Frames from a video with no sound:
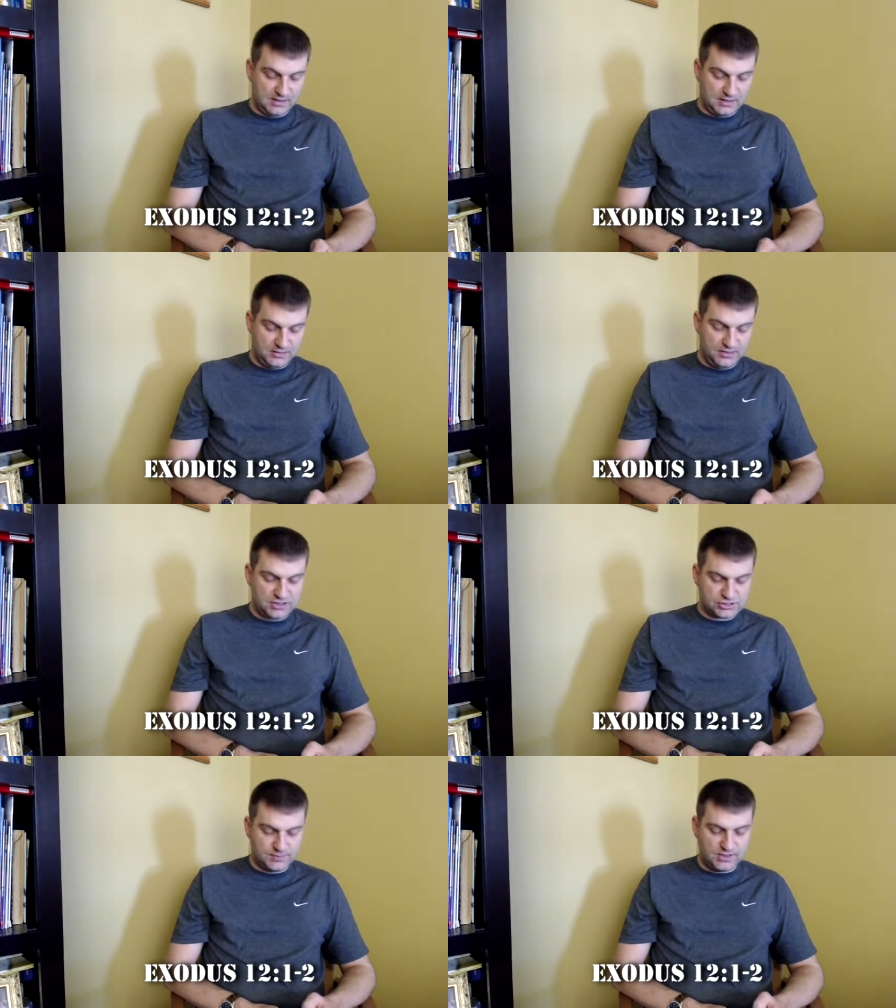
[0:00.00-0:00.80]

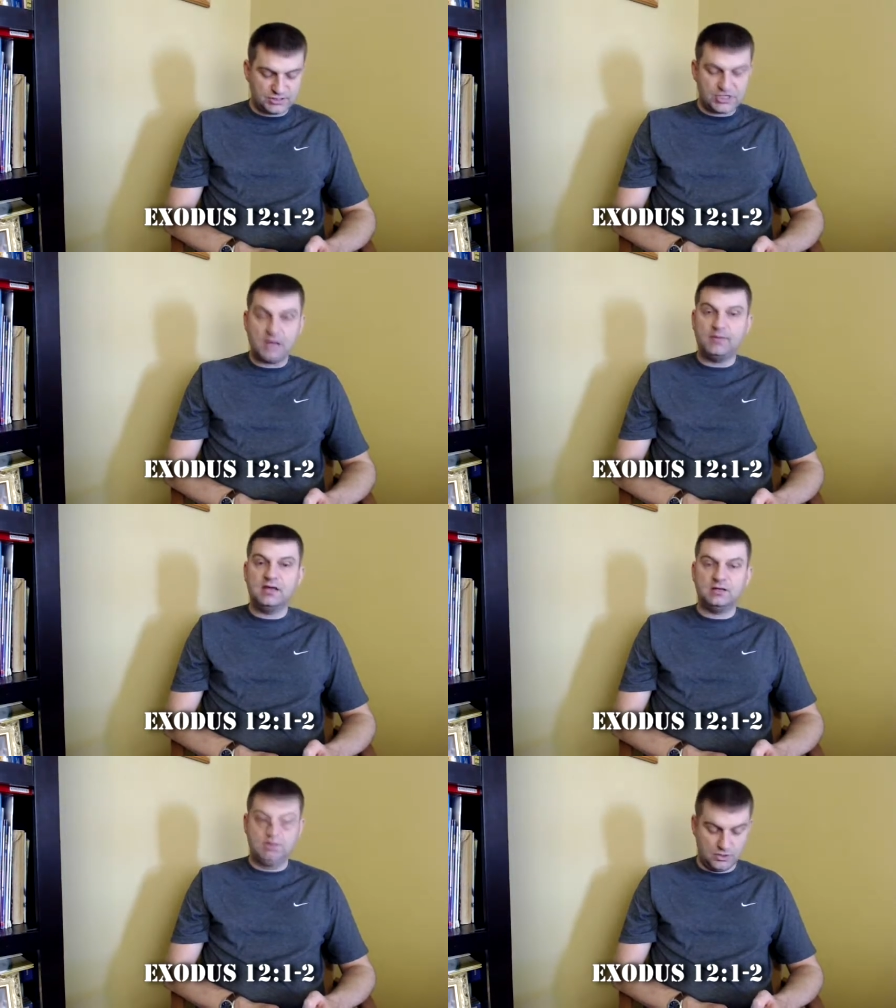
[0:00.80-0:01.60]
This month shall
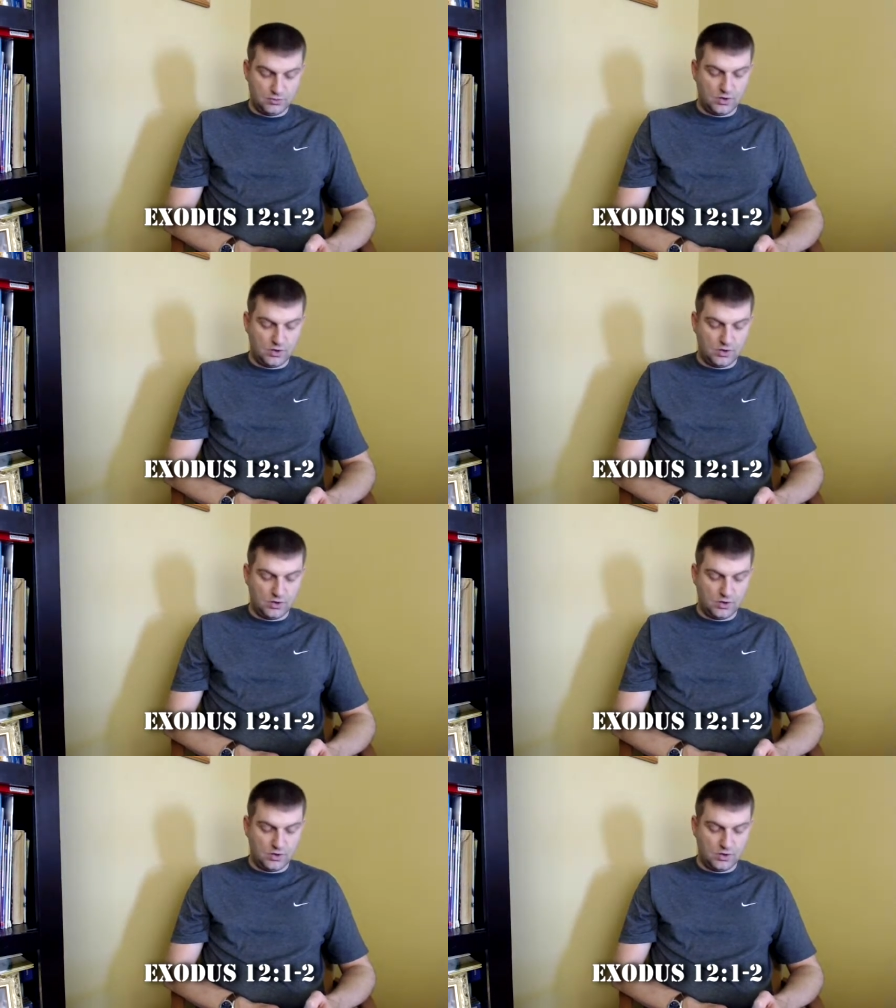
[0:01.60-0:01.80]
be unto you,